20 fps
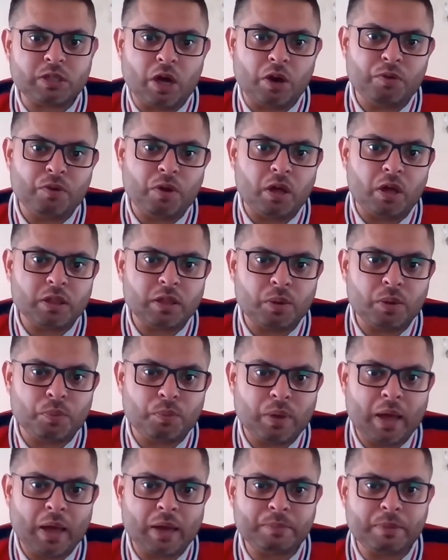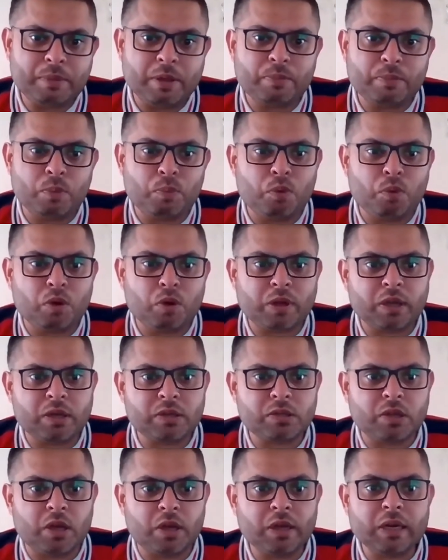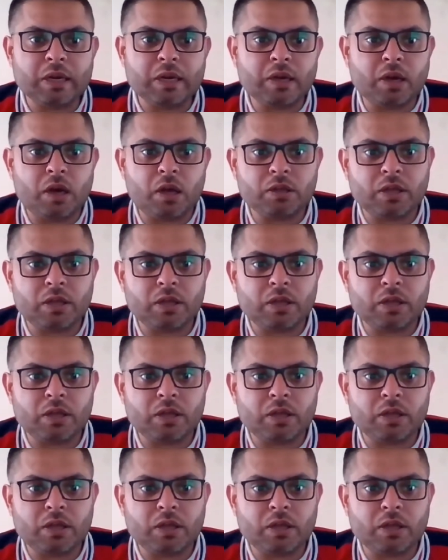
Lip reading: I'd rather we had people walking and cycling on the